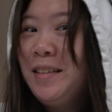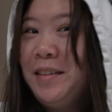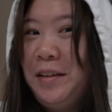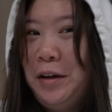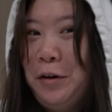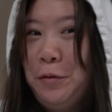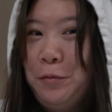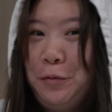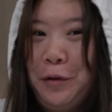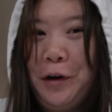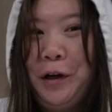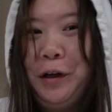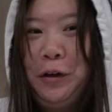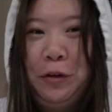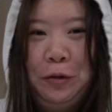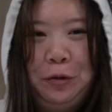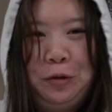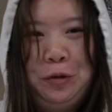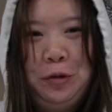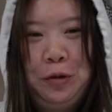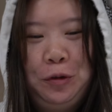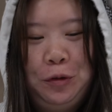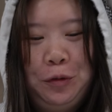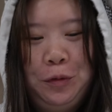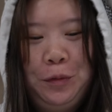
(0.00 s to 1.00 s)
still brand
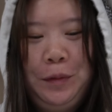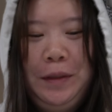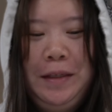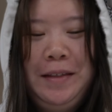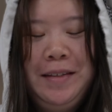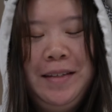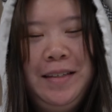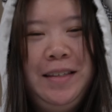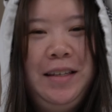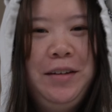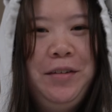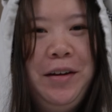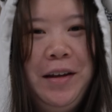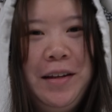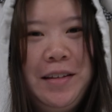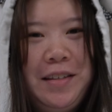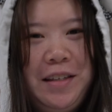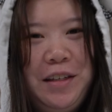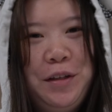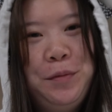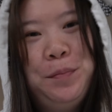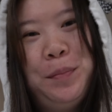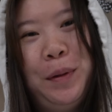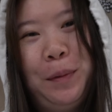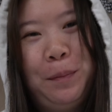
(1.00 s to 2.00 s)
new. It still has
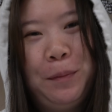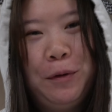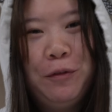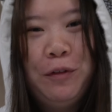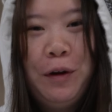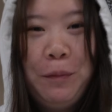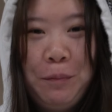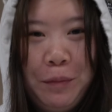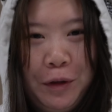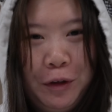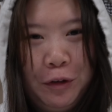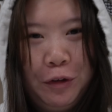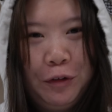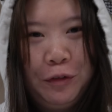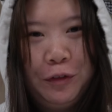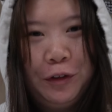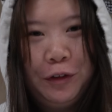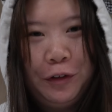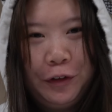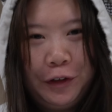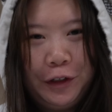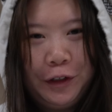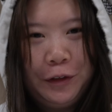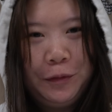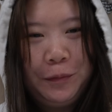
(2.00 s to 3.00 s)
this paper wrapping over
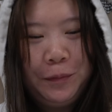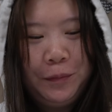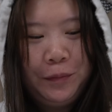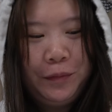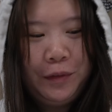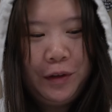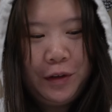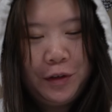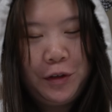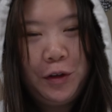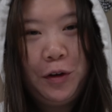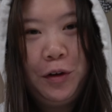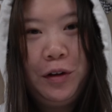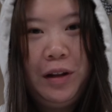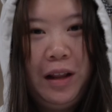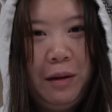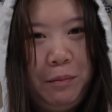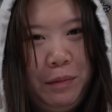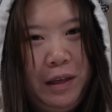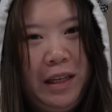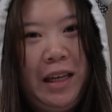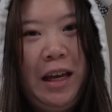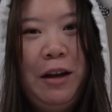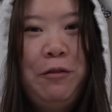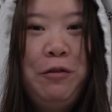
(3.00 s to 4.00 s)
it. So let
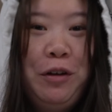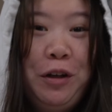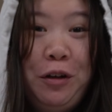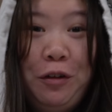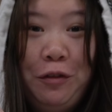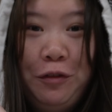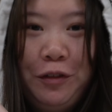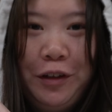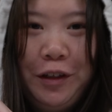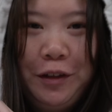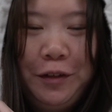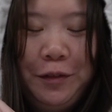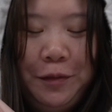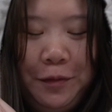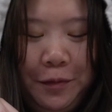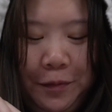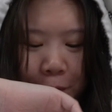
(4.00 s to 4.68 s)
me get rid of it.